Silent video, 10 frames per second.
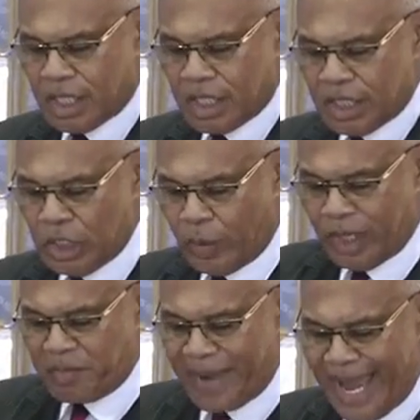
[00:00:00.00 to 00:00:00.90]
You will
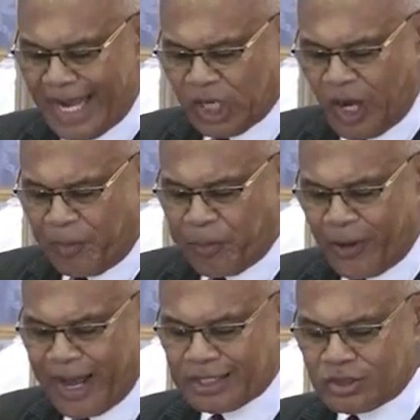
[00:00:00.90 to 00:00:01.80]
make a
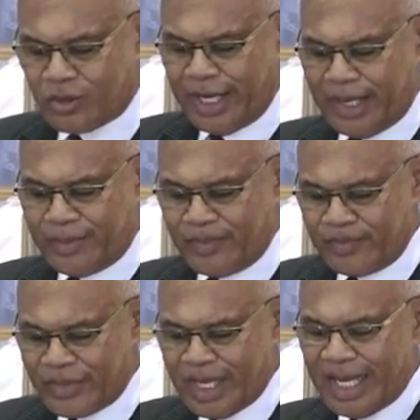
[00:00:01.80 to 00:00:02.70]
prayer to
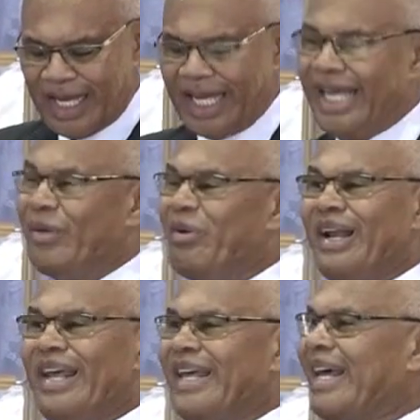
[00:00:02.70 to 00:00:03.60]
Him. He
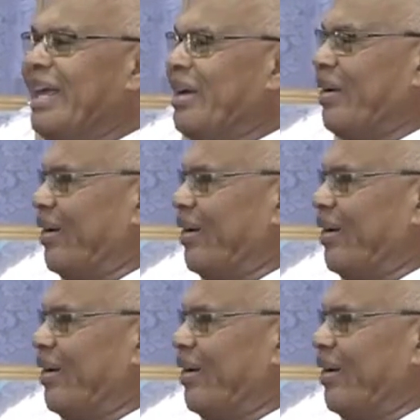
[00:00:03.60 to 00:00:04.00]
will hear you.